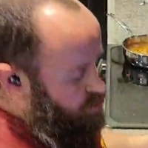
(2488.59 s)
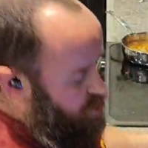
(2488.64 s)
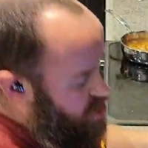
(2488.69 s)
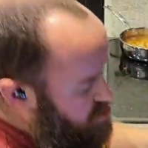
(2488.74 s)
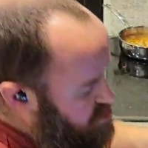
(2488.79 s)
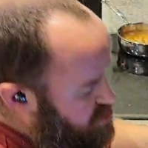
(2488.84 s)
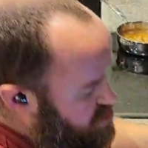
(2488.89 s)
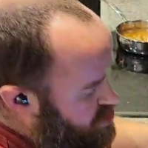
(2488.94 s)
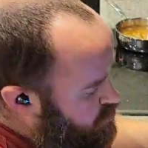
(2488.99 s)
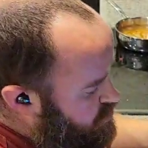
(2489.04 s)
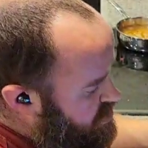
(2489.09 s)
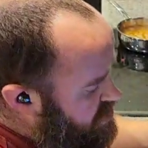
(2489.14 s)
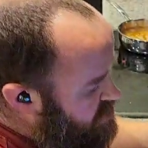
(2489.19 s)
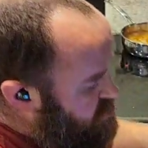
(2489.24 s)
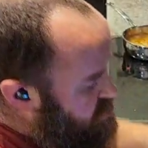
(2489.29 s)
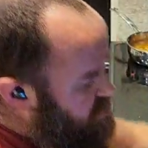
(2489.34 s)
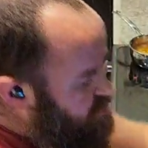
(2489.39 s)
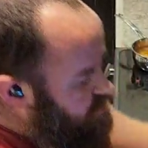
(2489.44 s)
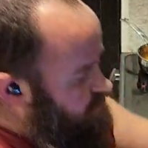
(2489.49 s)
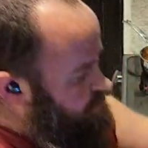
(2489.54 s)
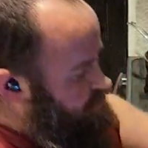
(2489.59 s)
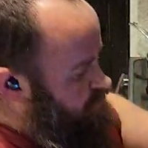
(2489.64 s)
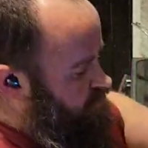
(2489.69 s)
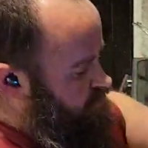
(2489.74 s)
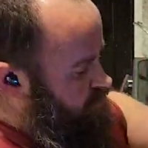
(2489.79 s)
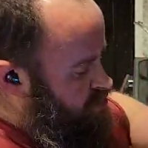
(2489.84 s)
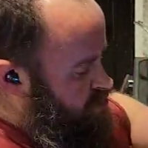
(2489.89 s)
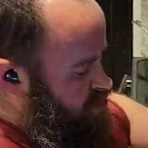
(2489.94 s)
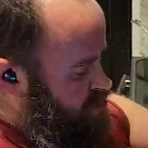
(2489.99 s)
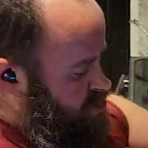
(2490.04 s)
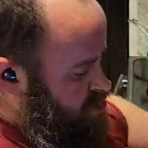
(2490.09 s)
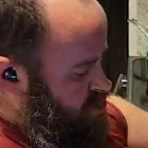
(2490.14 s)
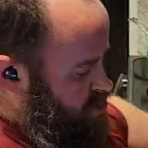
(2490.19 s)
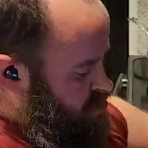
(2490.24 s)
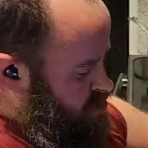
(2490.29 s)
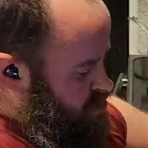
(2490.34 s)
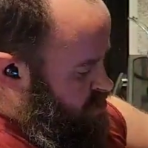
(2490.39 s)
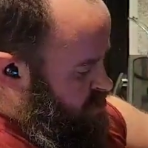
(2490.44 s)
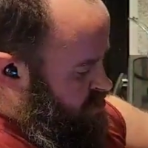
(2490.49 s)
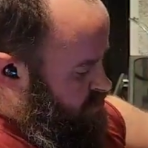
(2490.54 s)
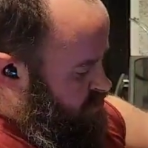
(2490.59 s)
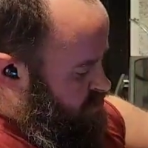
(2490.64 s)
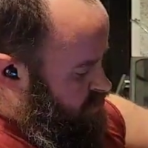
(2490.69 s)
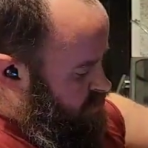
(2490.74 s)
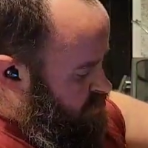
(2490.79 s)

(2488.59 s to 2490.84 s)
tossing your wings. I'm going